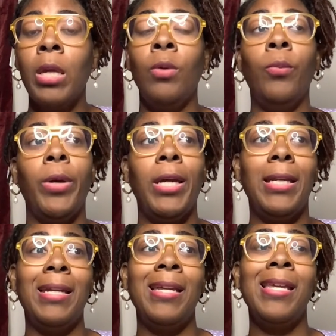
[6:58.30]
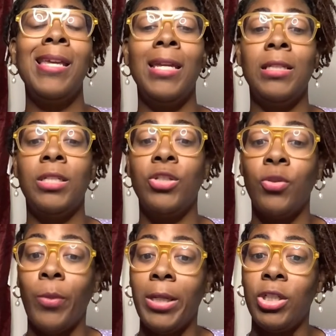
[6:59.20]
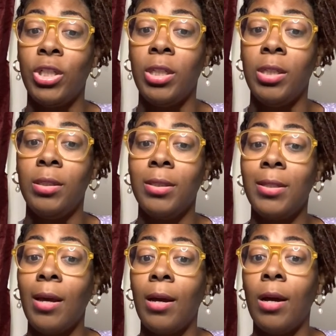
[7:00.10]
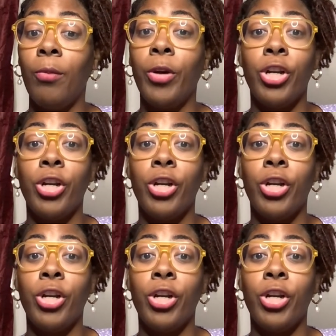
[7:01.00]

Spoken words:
when in situations where